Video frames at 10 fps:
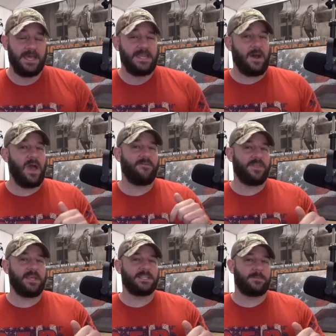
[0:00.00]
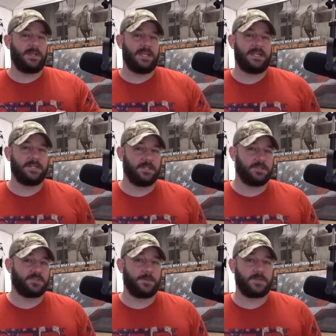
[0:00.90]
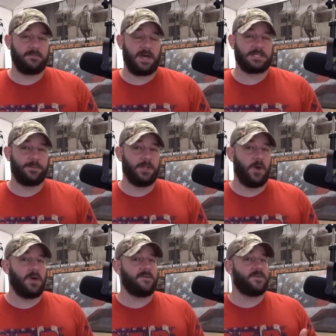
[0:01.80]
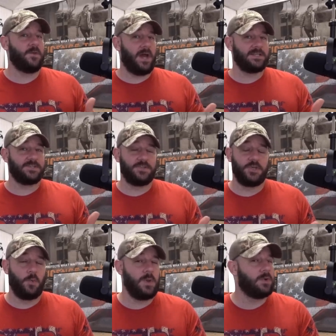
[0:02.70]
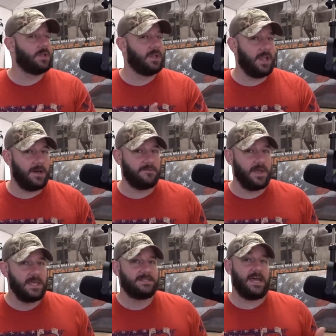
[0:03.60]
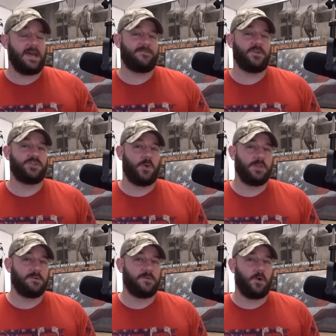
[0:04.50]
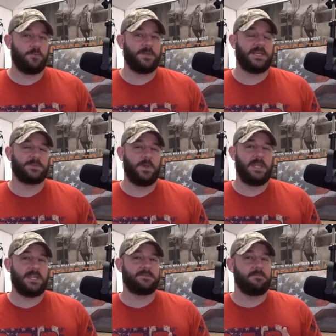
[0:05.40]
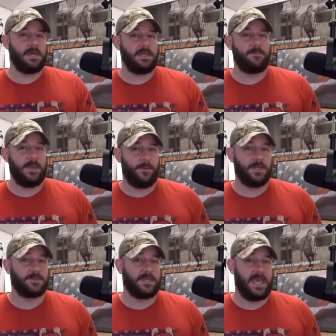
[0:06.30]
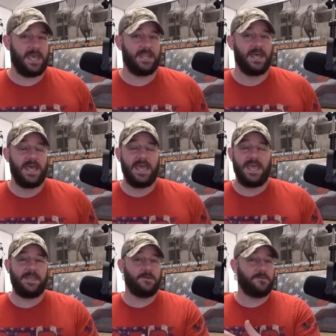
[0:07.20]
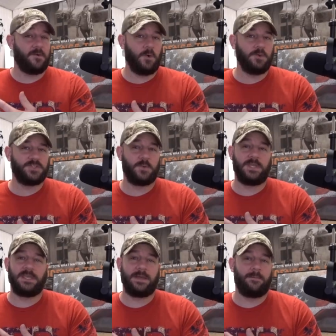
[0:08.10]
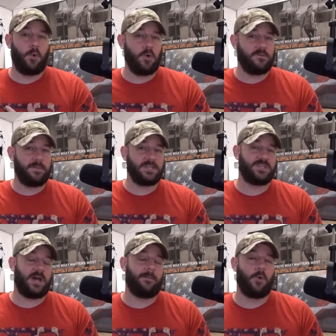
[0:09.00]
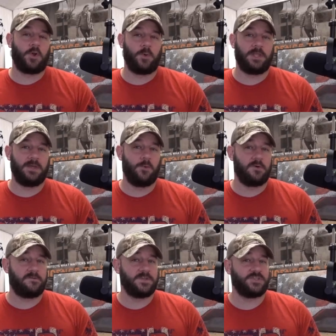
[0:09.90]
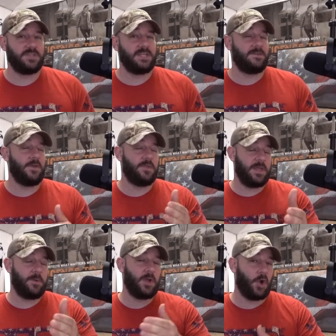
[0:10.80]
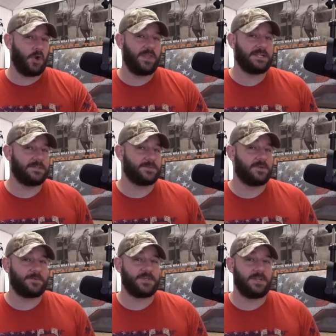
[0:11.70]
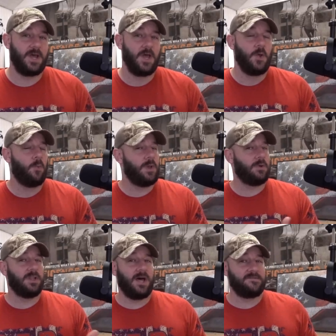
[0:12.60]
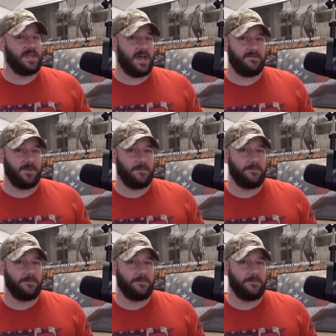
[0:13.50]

Now, everything is going to be linked in the description box below. And if you guys are new, we would love to have you join the fold because we need as many people as we can in the fold so we can get more information out more quickly and more efficiently. And if you think we earn that subscription, we would love to have you.